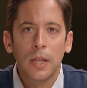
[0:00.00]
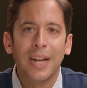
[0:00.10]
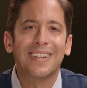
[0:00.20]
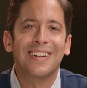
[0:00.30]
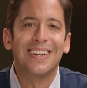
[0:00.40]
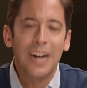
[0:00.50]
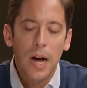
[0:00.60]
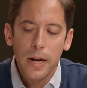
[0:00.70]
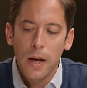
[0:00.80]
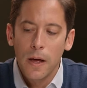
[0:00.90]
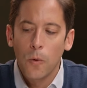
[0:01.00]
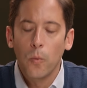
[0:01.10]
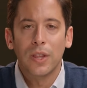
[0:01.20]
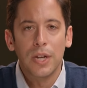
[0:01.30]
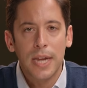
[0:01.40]
That is
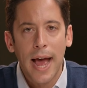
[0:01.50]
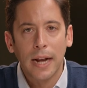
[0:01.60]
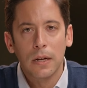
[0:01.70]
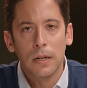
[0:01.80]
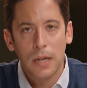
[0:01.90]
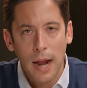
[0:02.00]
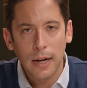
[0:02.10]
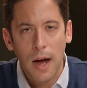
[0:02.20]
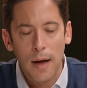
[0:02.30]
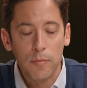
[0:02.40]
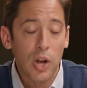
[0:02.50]
donewithdebt.com,